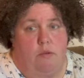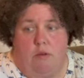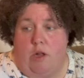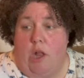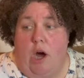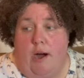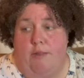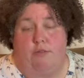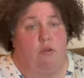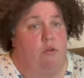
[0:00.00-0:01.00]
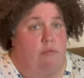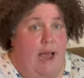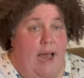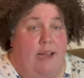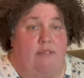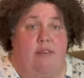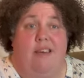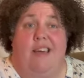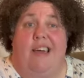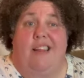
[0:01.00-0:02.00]
cloths or rags
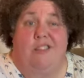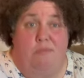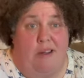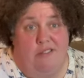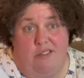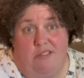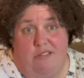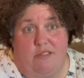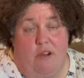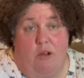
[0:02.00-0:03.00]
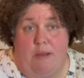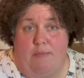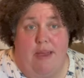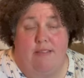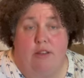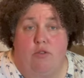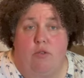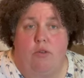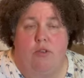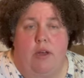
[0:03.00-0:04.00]
and sponges are my basic
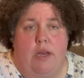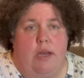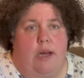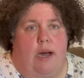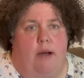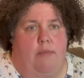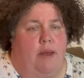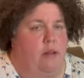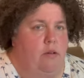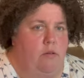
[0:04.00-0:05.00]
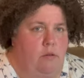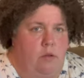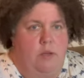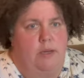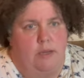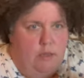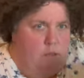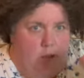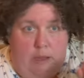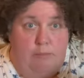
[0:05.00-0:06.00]
tools, and a little
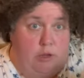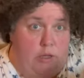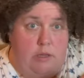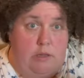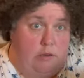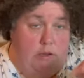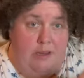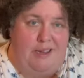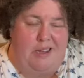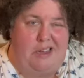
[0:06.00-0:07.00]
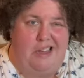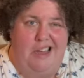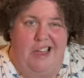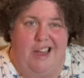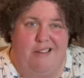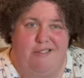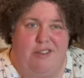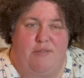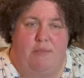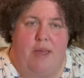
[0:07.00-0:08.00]
gumption, a little
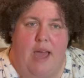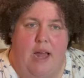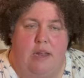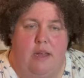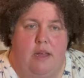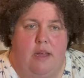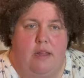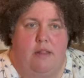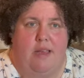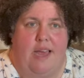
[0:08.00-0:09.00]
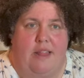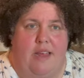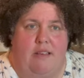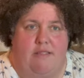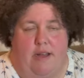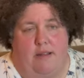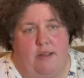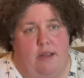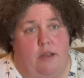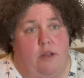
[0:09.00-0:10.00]
energy from the hand to get things done.
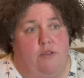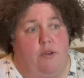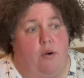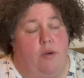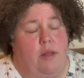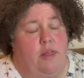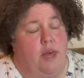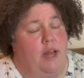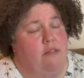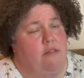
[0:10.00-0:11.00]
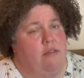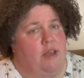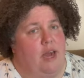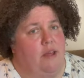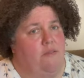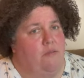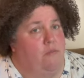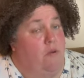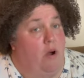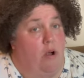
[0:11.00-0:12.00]
So that's kind
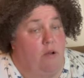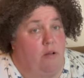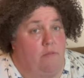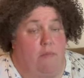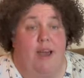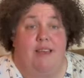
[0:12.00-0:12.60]
of my